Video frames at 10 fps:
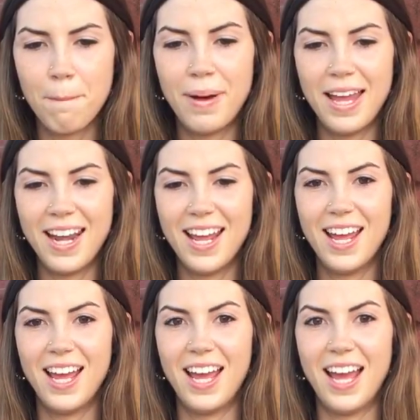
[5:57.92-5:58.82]
But
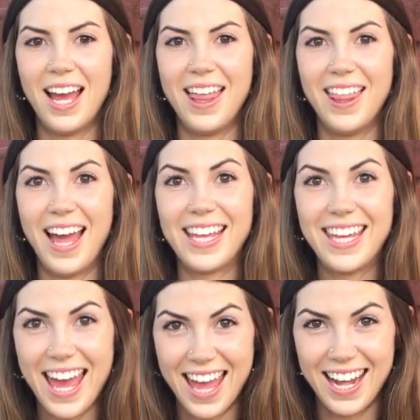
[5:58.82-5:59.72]

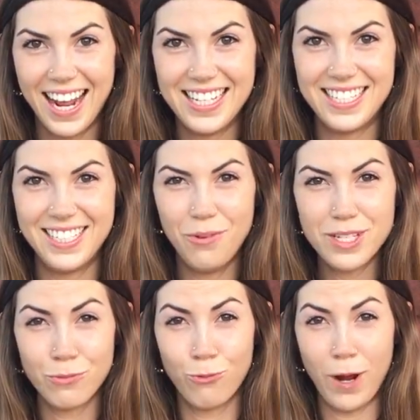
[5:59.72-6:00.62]
again, I still
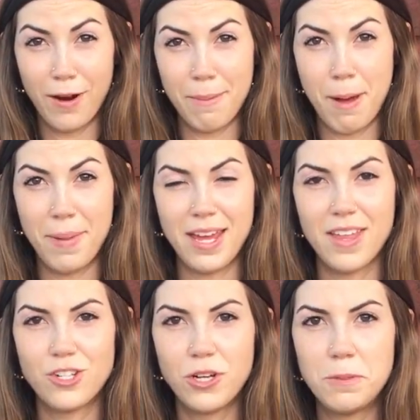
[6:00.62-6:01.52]
was wary about making
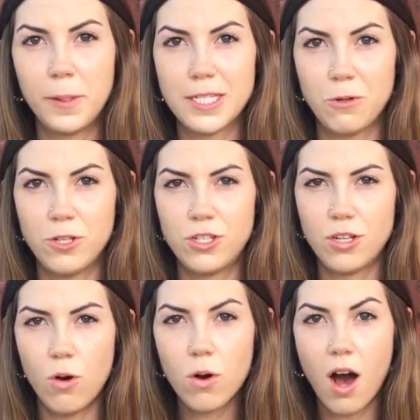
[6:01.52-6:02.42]
that choice because I was
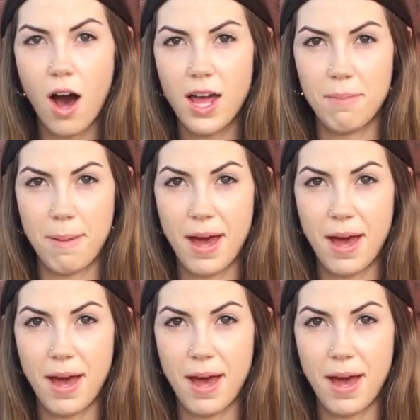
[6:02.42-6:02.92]
so caught in my